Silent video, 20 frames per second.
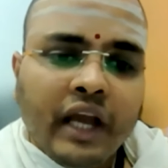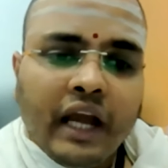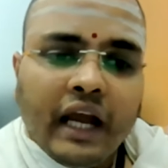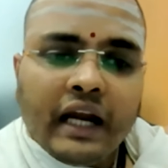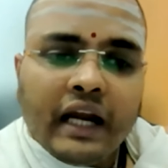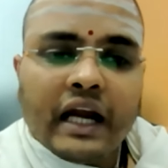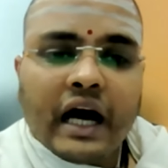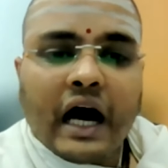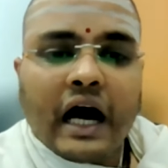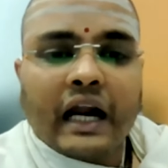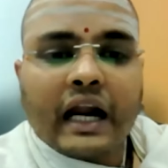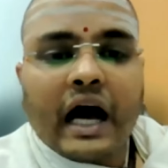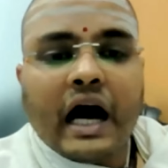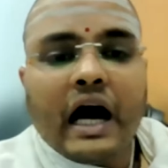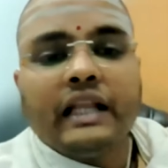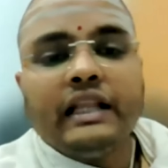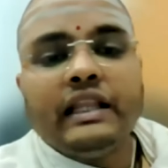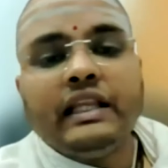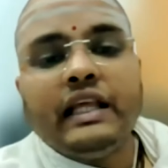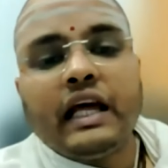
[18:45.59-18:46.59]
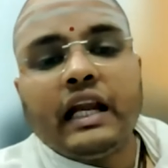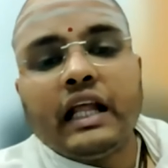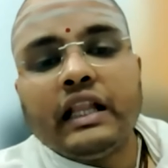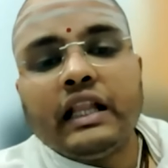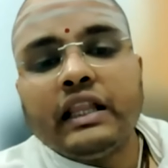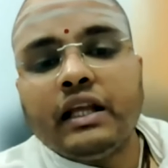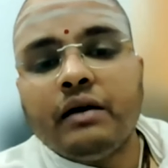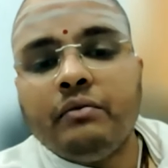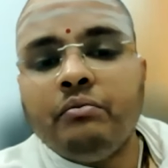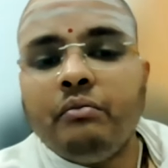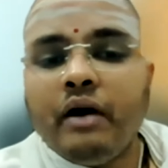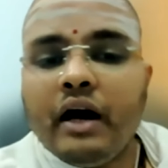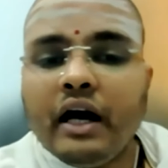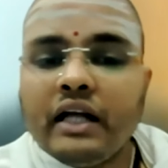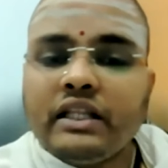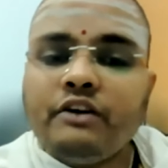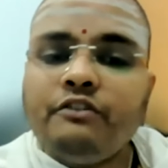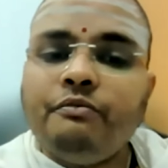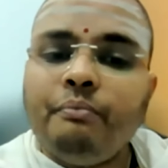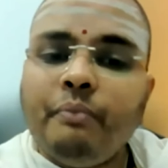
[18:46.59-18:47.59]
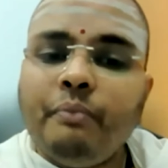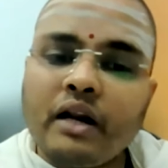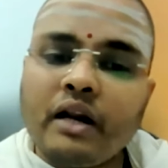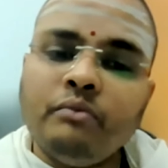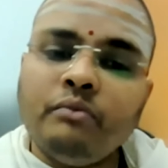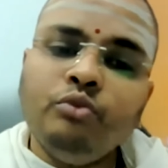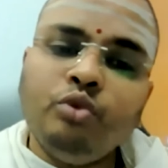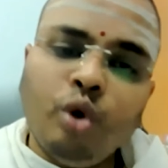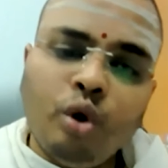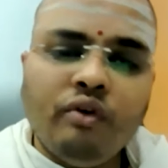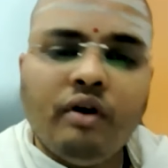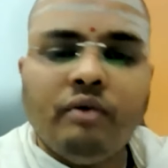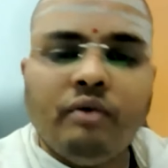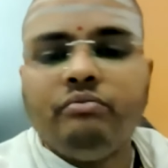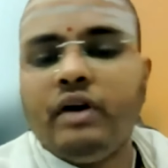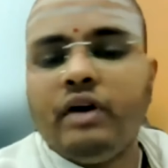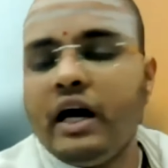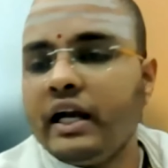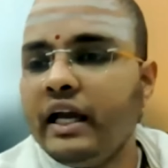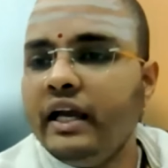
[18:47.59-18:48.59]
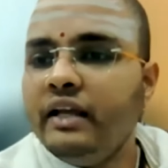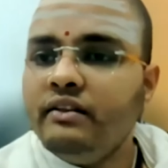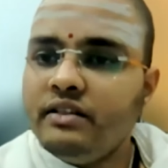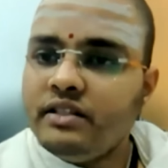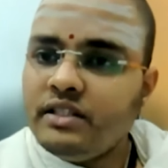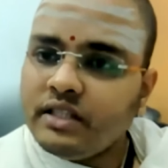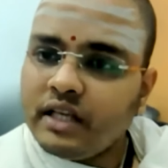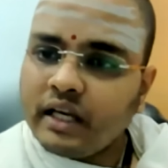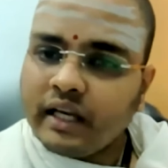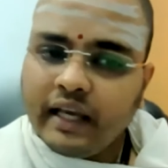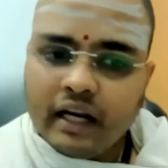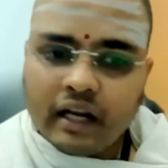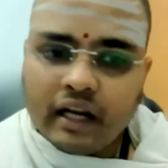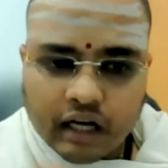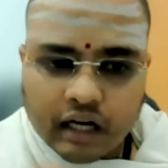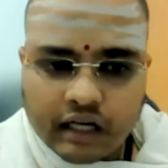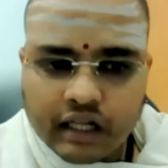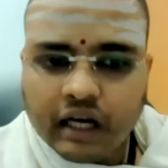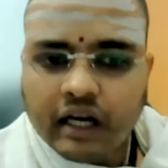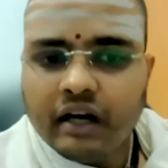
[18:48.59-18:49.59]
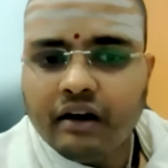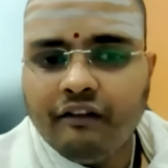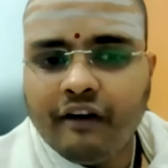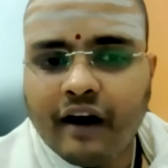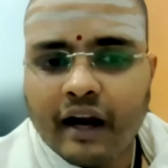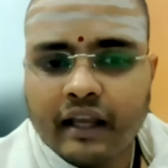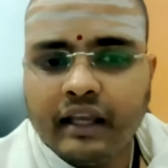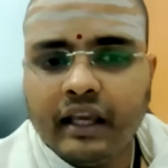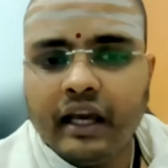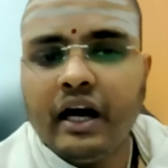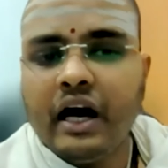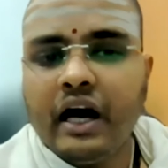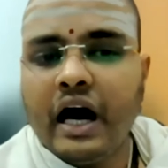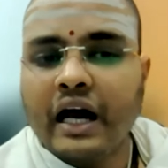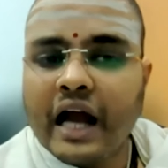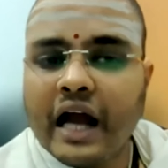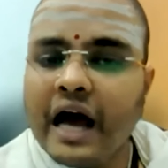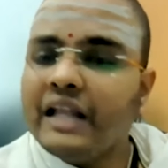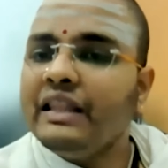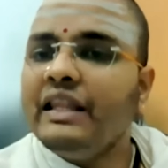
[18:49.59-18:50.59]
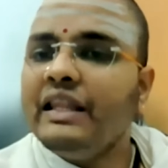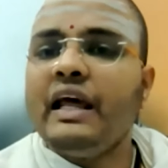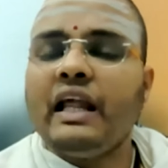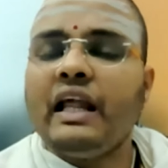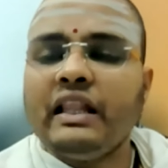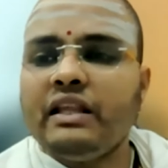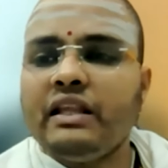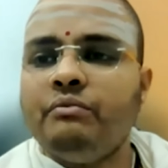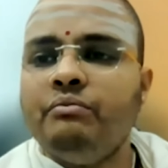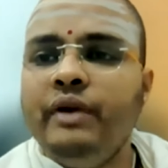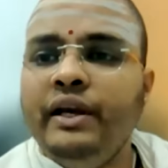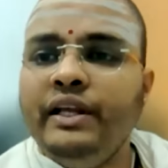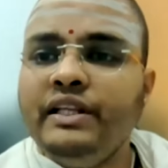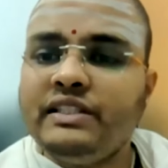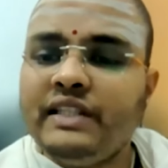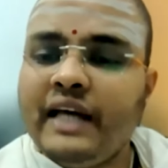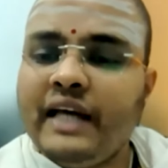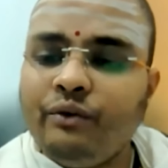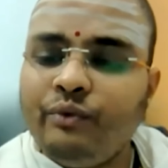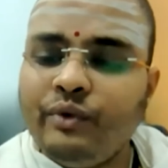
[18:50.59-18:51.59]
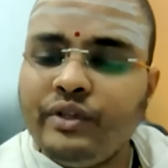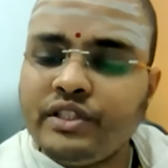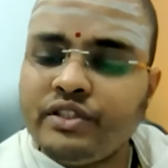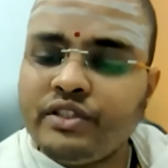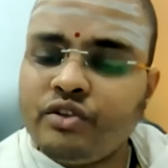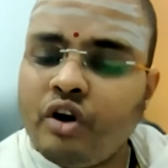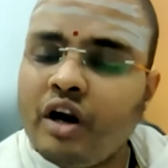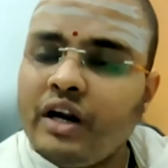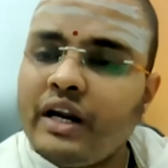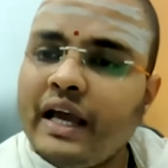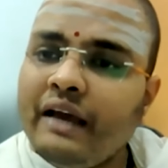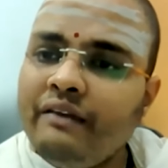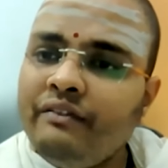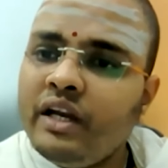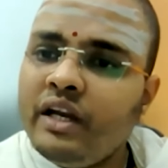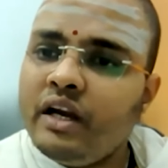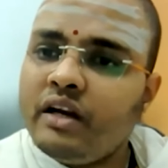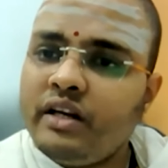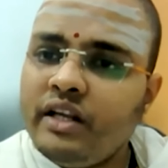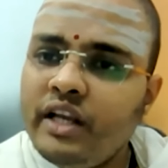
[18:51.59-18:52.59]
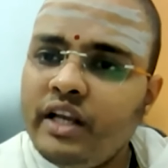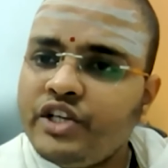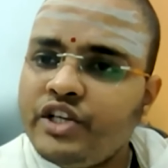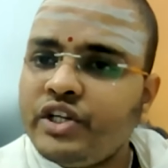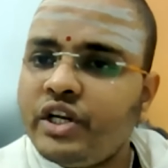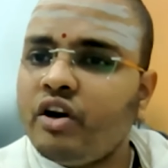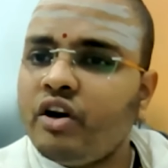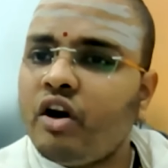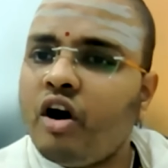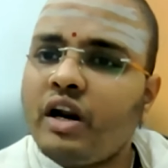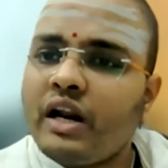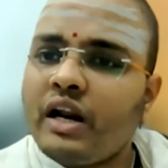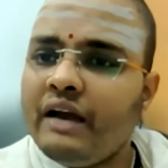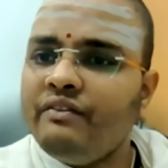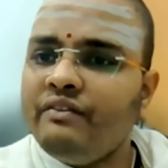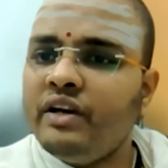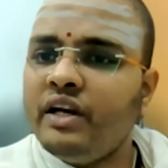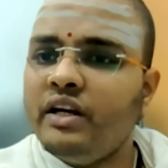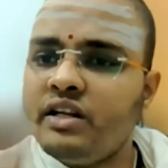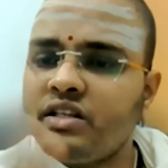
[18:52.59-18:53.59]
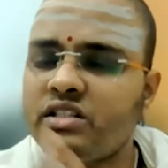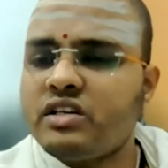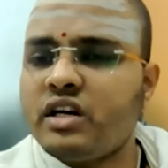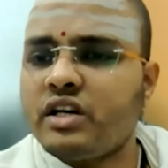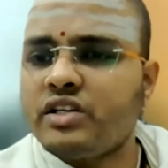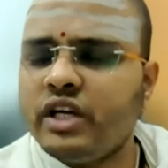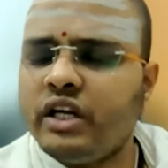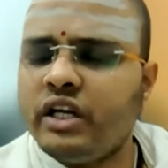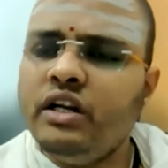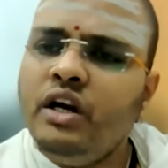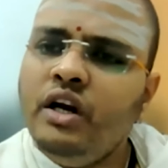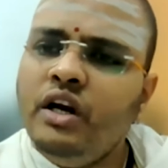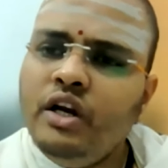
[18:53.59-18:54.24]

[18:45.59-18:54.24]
And Anadhyanantam Mahatav Param Dhruvam. Again, this is again a Katha Vakya. Anadhyanantam means that which is not having a creation nor having a destruction.